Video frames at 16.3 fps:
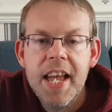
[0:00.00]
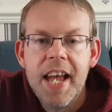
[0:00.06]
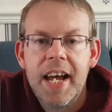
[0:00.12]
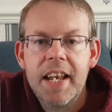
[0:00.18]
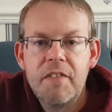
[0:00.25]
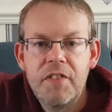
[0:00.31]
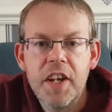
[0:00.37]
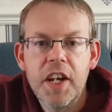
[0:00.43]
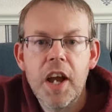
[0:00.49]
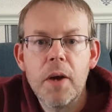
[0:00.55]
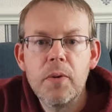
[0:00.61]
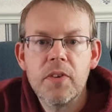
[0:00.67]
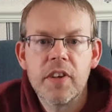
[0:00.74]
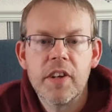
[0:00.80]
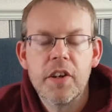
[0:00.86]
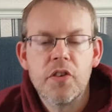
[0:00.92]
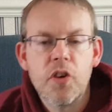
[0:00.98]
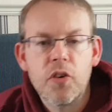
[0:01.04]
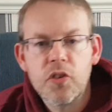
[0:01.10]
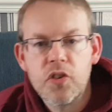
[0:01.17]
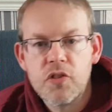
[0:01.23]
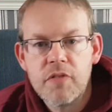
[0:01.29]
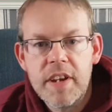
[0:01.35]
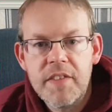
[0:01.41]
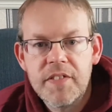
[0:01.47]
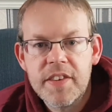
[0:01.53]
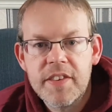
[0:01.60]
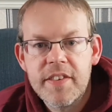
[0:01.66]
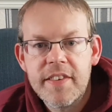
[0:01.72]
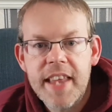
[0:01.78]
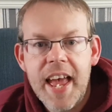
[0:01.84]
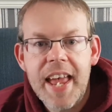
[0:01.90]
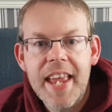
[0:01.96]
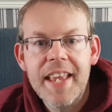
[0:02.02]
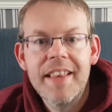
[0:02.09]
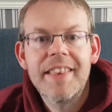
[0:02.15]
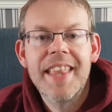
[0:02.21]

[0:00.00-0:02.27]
And if you go to the doctor even today,